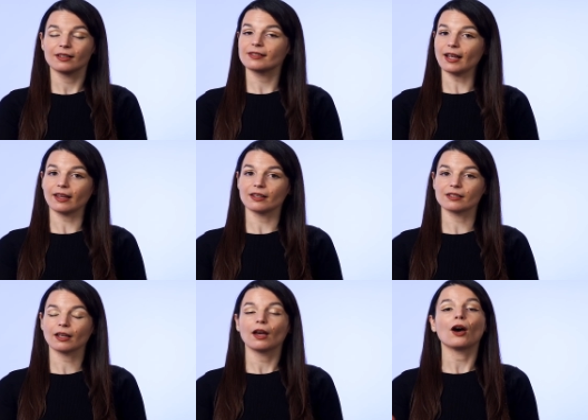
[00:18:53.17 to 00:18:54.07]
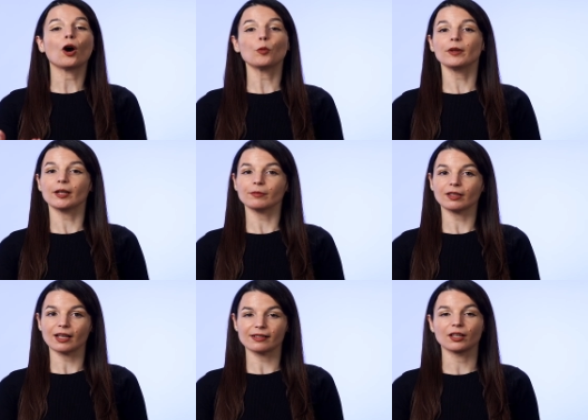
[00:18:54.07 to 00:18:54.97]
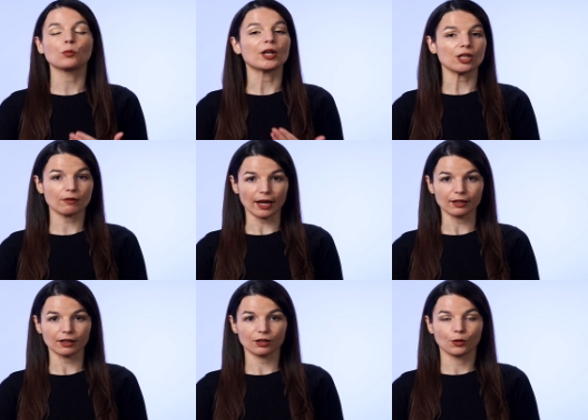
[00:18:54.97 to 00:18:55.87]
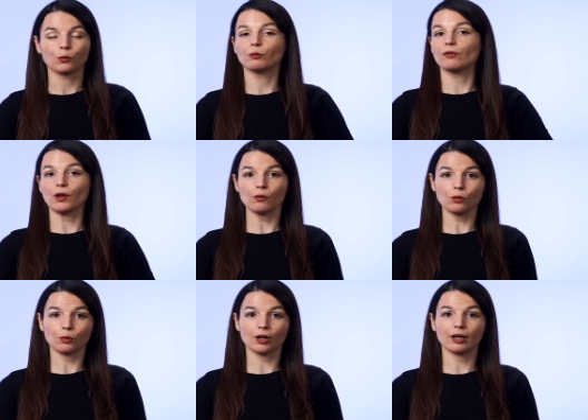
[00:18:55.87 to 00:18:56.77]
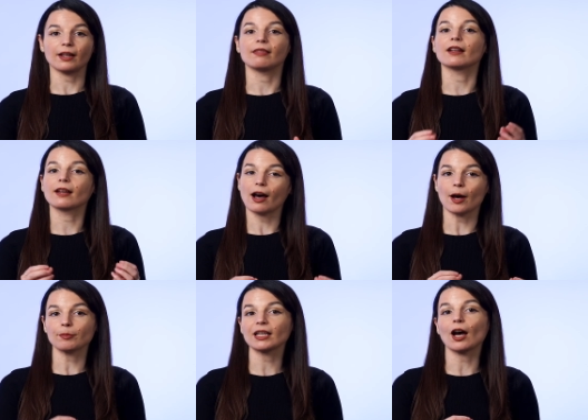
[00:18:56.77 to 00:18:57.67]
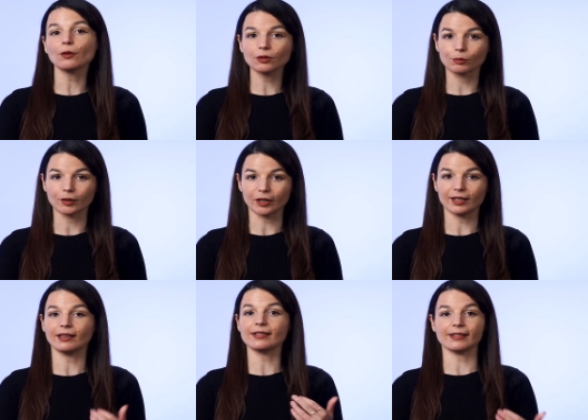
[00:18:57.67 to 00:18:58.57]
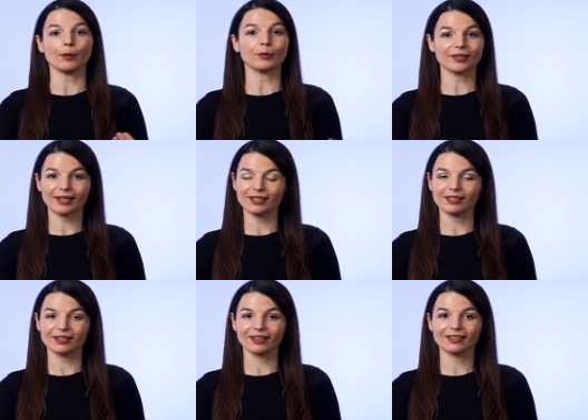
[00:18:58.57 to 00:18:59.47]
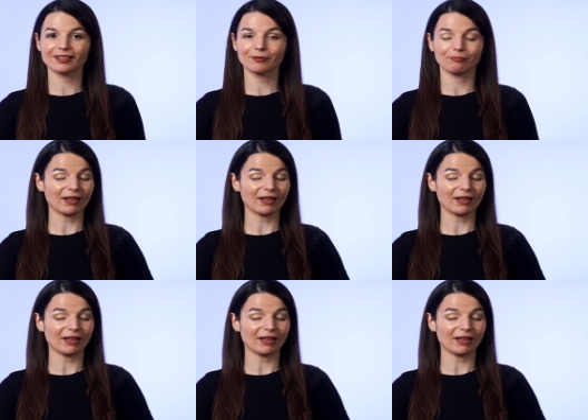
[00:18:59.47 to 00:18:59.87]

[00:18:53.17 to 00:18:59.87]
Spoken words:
Second, open up the lesson when you get it. Review the word and then copy out the word in the sample sentences.